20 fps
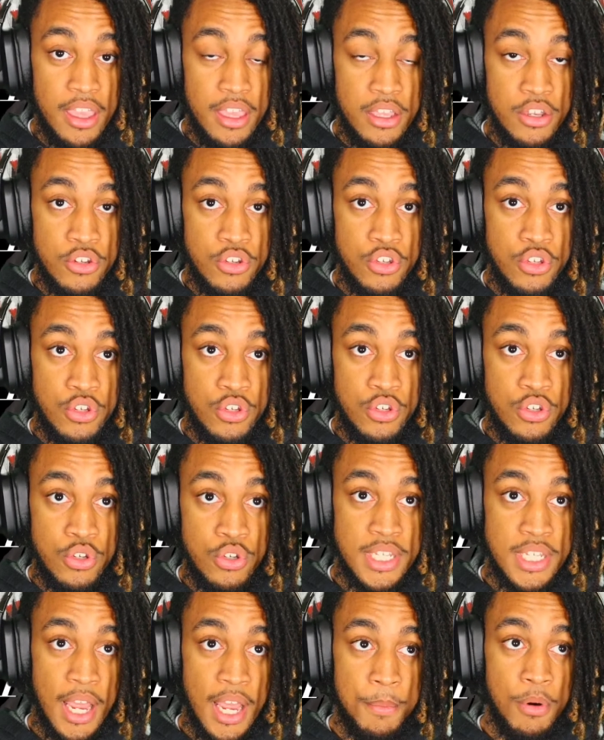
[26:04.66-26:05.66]
into the
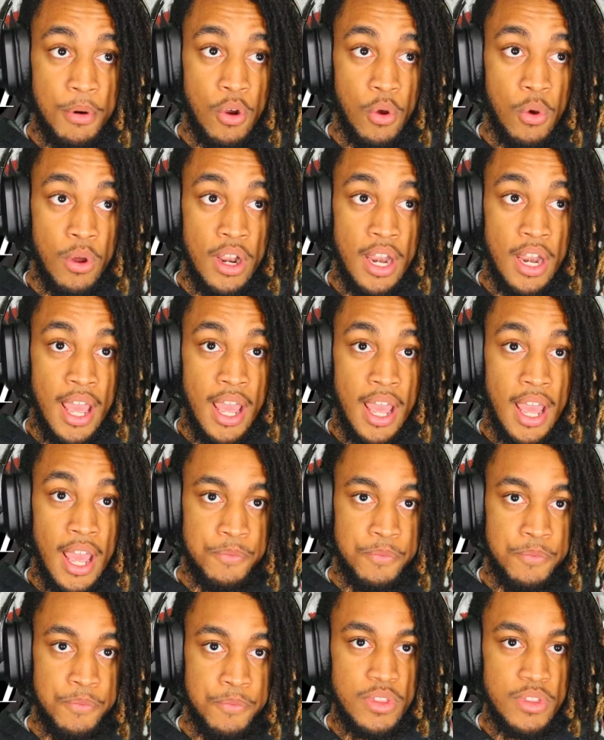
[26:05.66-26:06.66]
Cyberpunk
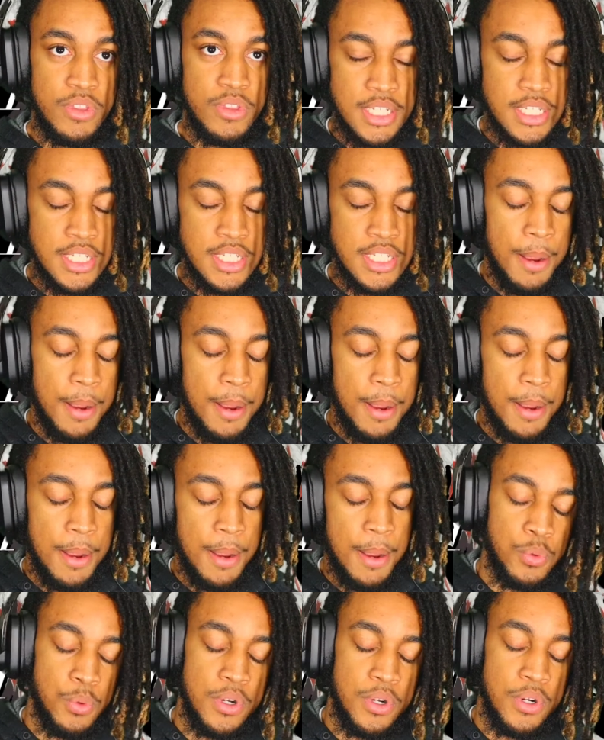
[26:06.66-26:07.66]
Online, Cyberpunk
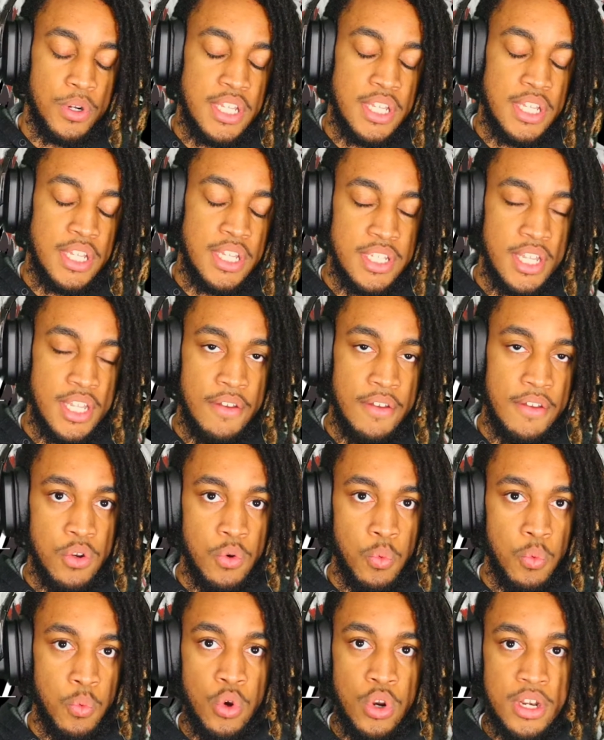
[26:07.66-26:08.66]
2077
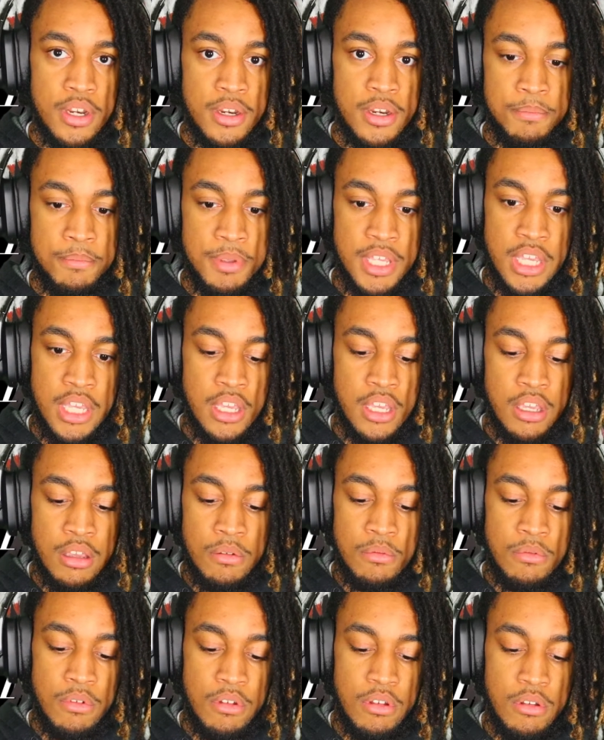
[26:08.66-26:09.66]
wouldn't
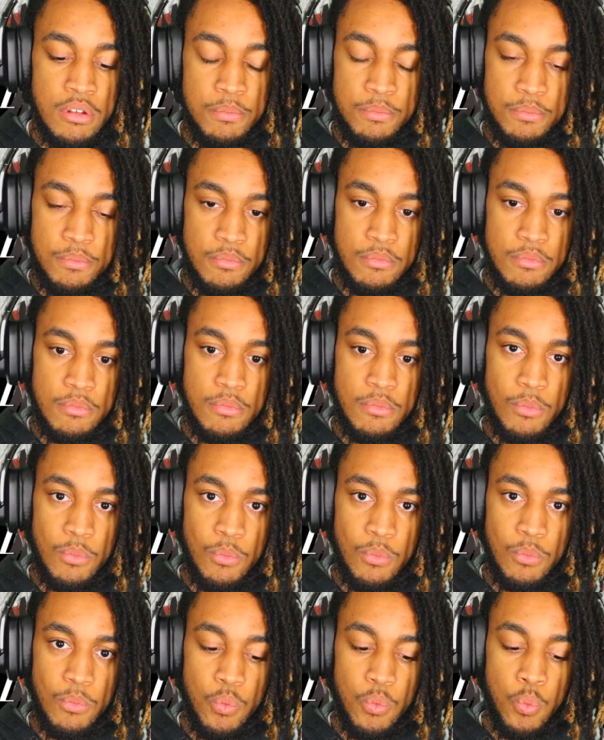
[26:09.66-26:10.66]

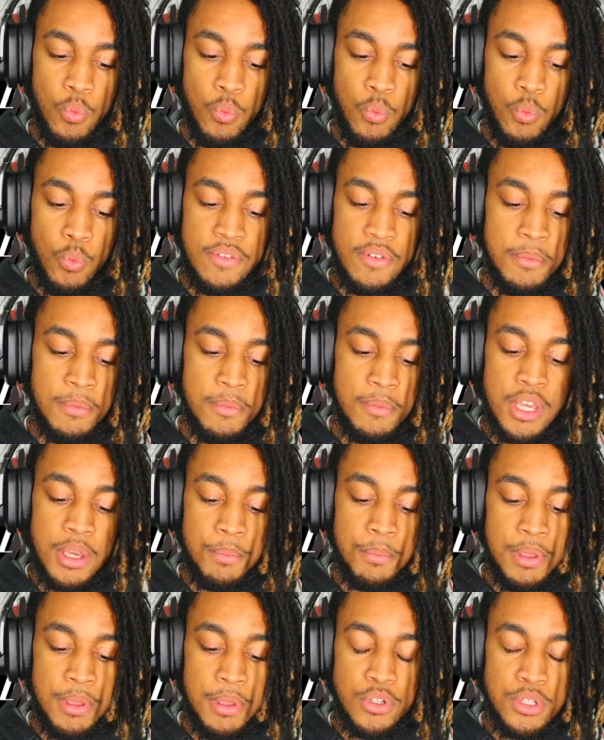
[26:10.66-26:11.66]
even be in
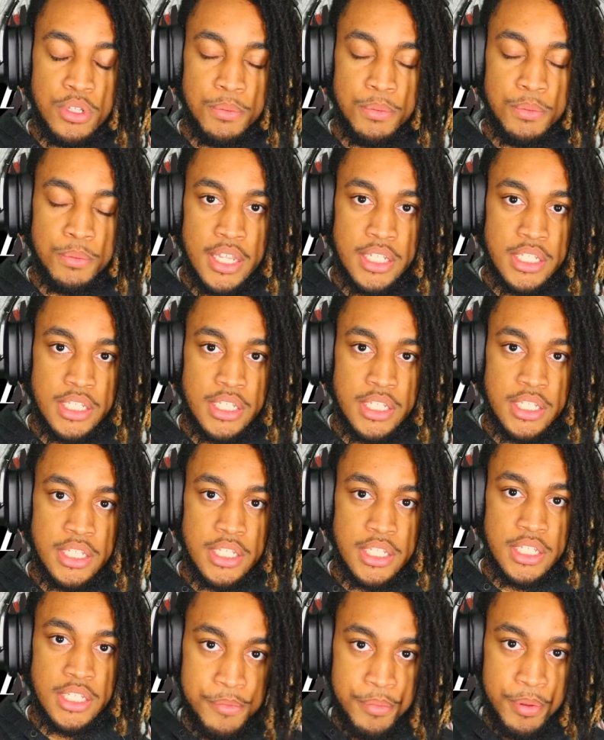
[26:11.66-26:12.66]
people's minds because
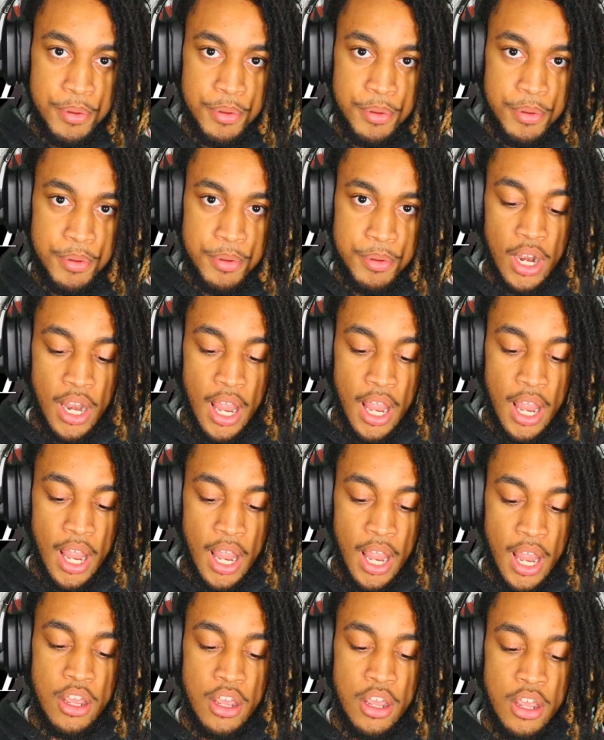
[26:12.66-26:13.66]
everybody would be playing online.
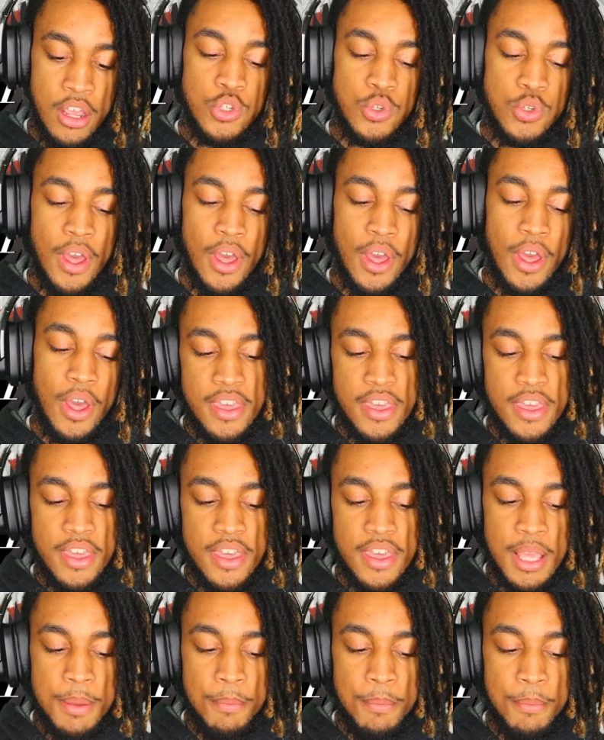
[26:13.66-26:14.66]
So I think
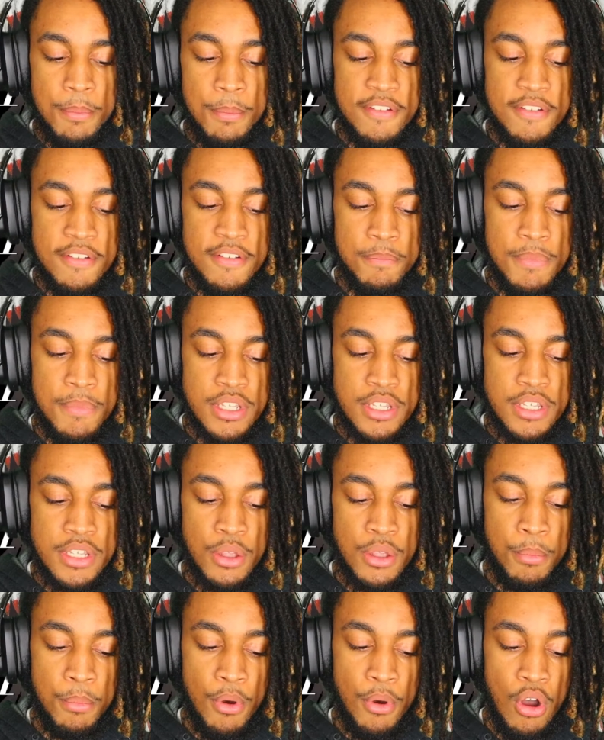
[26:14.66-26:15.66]
they might have missed the
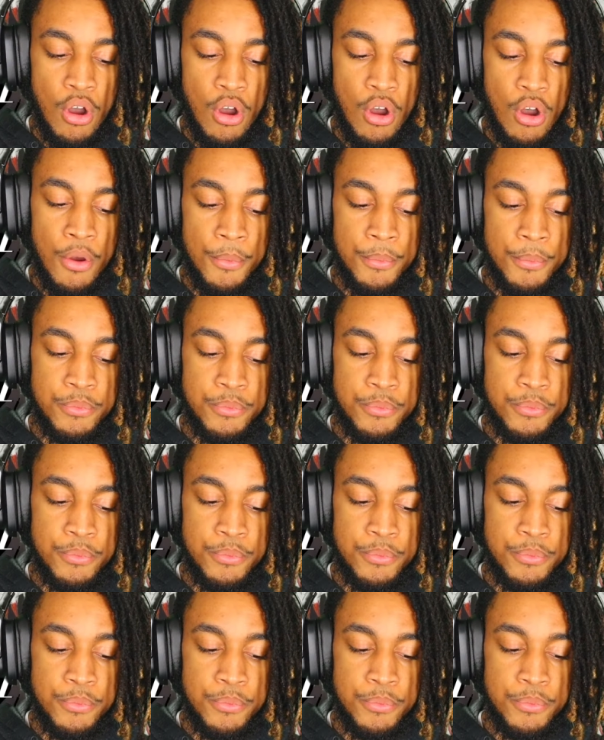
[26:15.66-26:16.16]
ball.